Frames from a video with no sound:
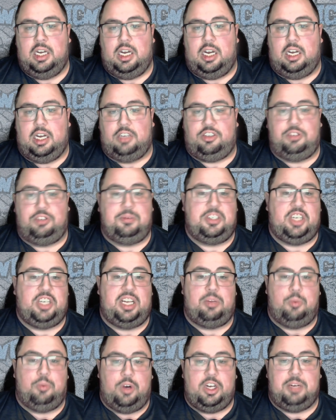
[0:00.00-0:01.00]
Uh, excuse me,
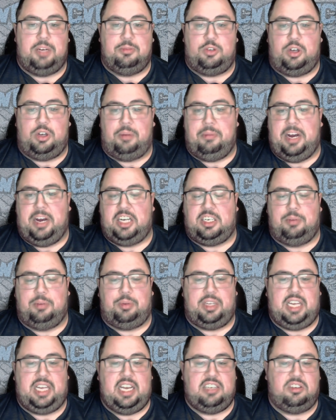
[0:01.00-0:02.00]
Jaylin Williams who can match up
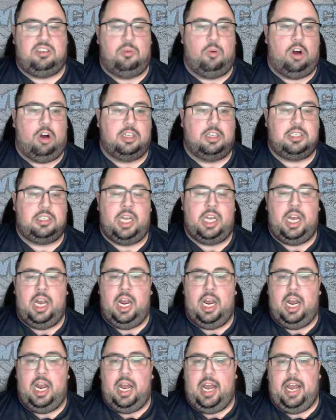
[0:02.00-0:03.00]
with Cason Wallace.
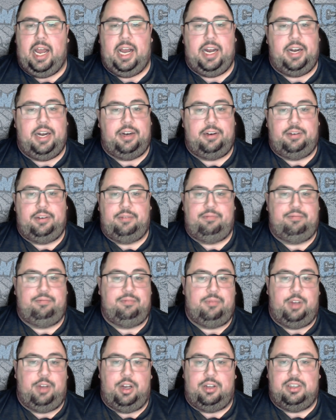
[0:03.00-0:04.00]
And
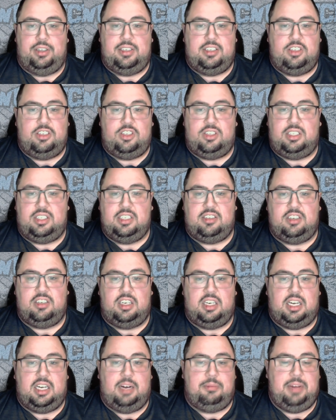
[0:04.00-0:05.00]
you know, this is just this is
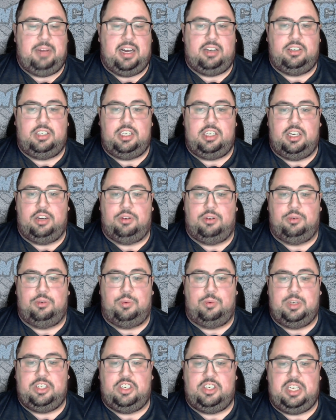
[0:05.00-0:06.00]
going to come down to you know
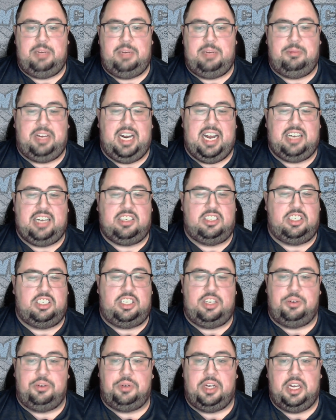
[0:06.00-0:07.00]
which team can
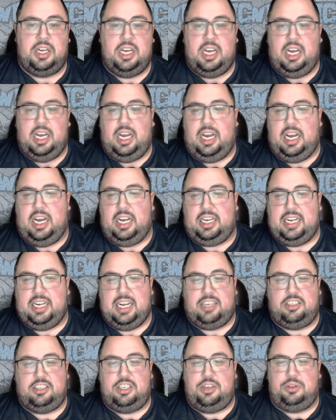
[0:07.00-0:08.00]
execute uh, can
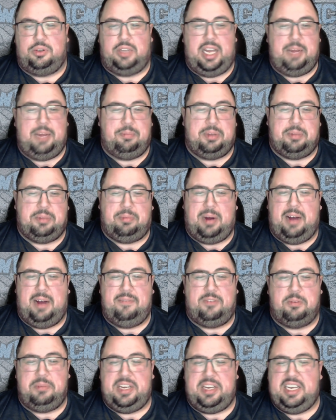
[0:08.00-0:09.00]
execute late. But the problem
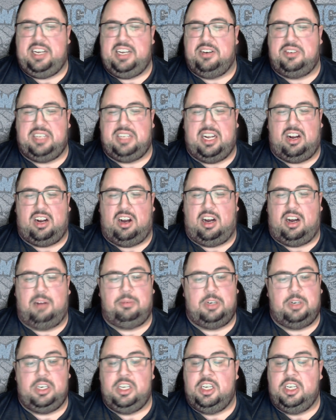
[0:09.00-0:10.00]
for me here is that
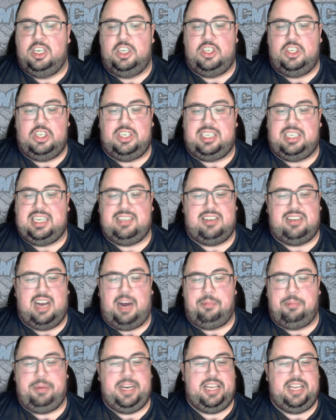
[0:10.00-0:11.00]
Auburn just has
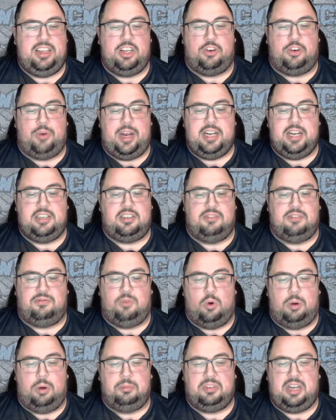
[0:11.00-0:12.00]
not been in the greatest of
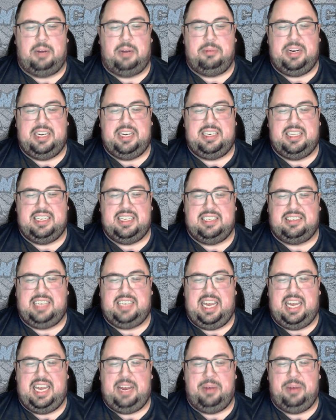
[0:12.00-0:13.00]
forms coming into this
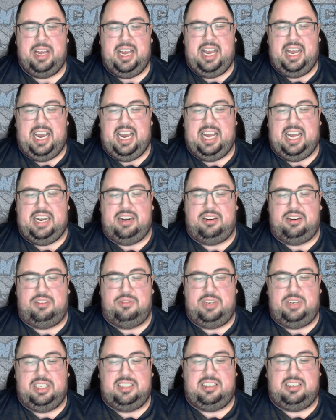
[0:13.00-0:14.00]
game. And
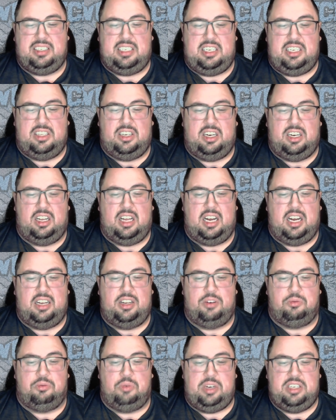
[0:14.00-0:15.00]
realistically, you look at a lot of
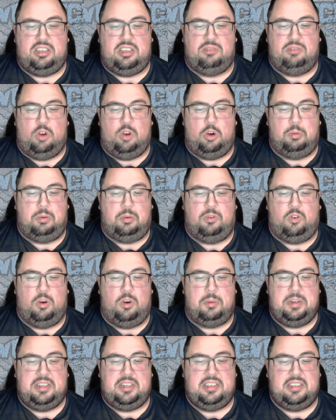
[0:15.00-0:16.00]
their recent road
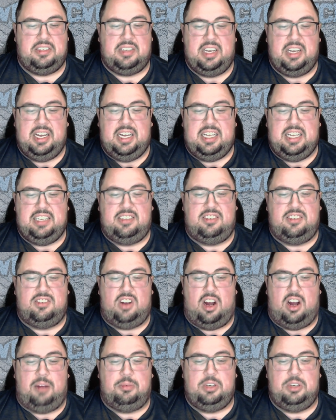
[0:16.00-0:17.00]
performances. This is an
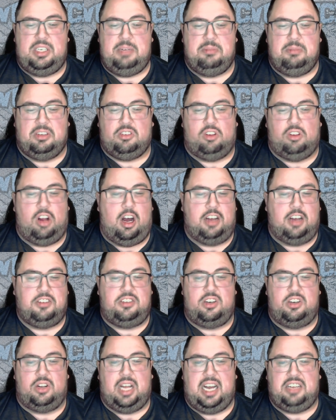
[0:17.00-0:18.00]
Auburn team that's lost
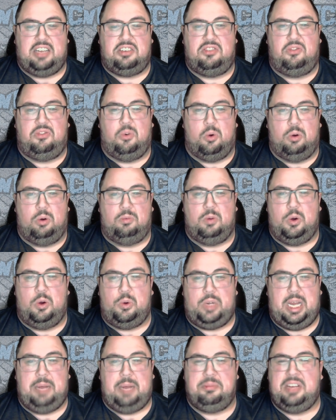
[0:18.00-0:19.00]
their last four road
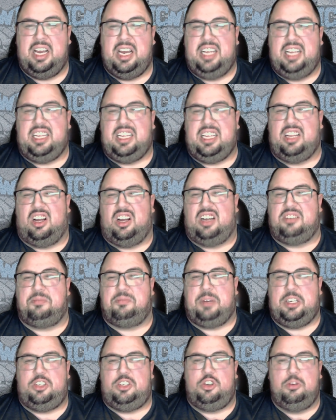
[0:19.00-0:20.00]
games. They lost
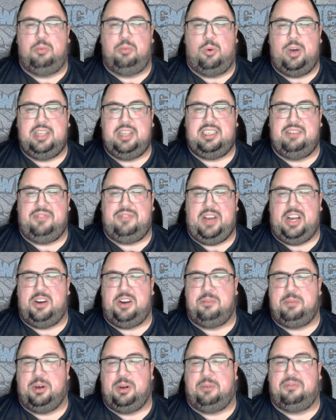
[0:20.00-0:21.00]
by two points at
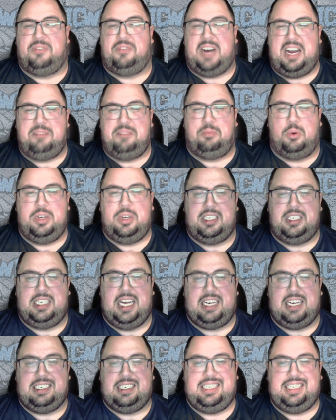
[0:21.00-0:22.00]
Vanderbilt, five points at
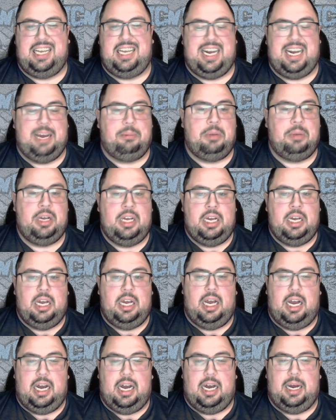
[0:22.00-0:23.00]
Texas A&M.
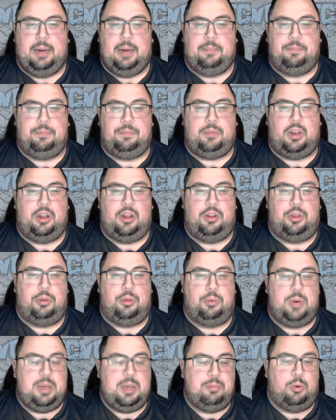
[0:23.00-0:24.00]
Um,
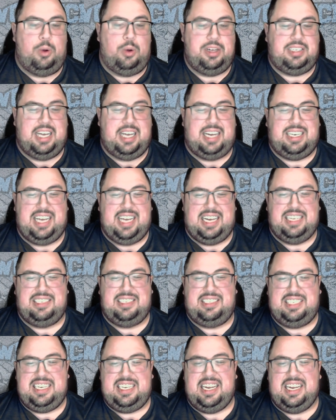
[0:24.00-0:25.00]
three points at
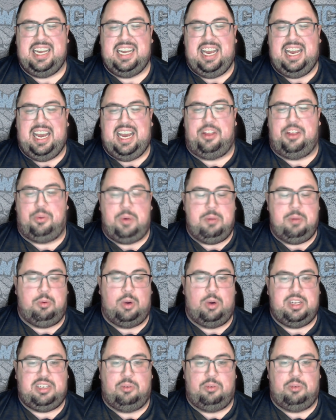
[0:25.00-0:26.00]
Tennessee and three
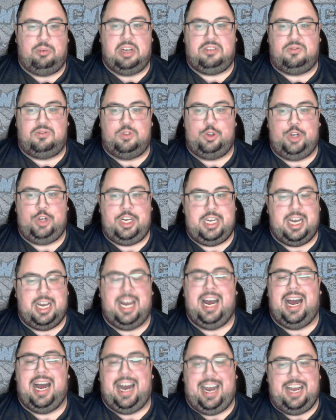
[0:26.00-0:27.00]
points at West Virginia.
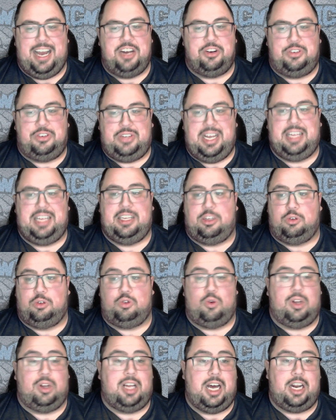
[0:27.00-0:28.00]
I understand that those
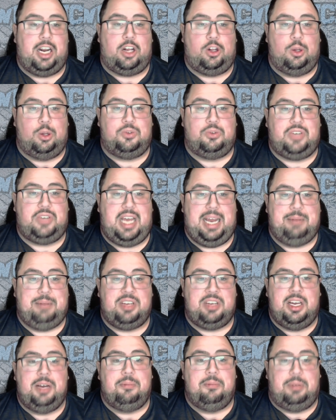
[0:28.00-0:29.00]
are a lot of close games,
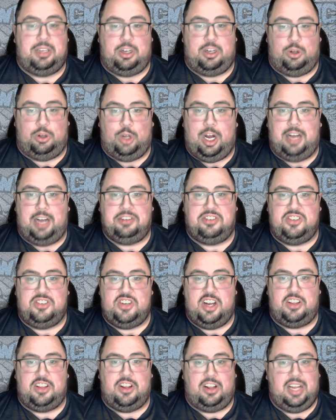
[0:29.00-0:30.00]
but they're losses
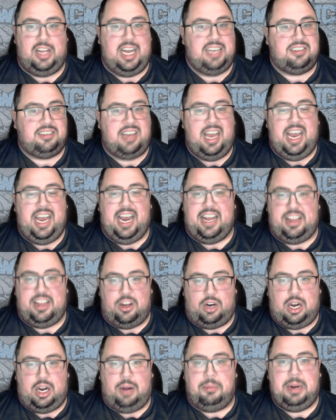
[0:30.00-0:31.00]
nonetheless. And they're
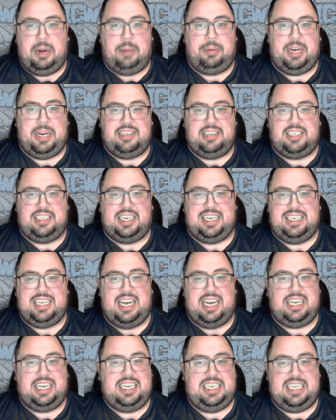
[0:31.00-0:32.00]
coming up against a
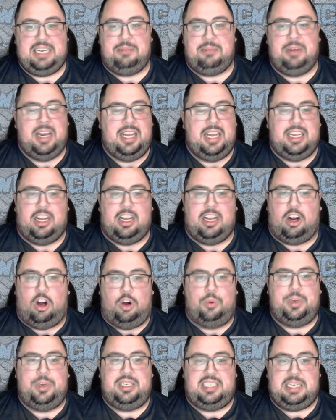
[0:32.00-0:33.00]
Kentucky team that
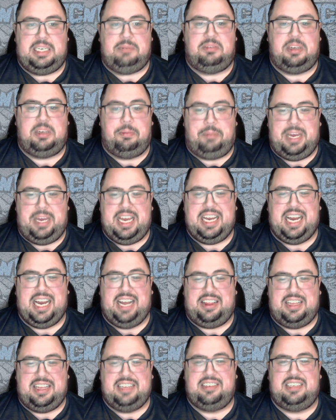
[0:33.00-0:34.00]
always seems to peak
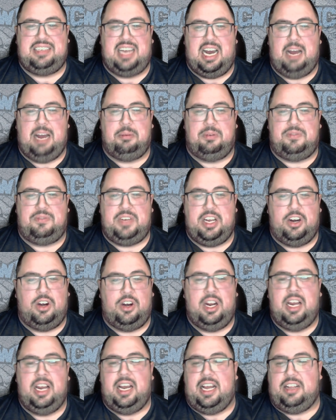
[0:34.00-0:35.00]
at this time of year.
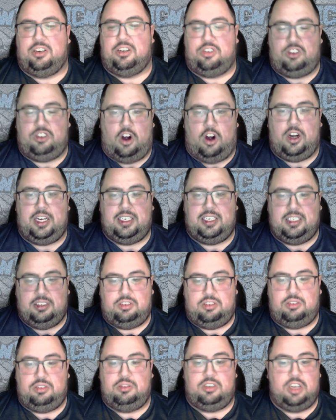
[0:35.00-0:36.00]
And they're starting to,
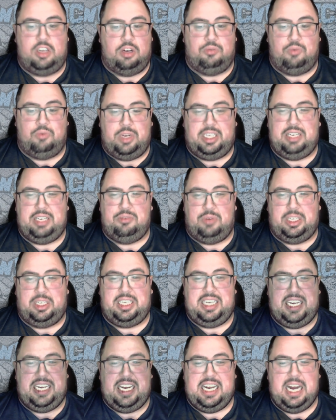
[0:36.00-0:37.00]
to really, really
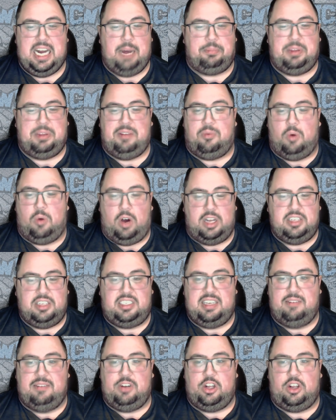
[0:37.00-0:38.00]
heat up. They've won
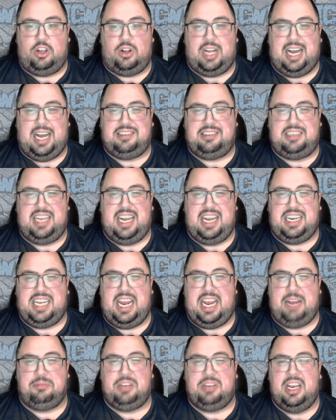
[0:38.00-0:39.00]
seven of their last 10
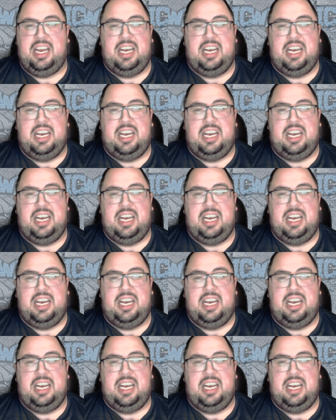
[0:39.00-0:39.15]
games.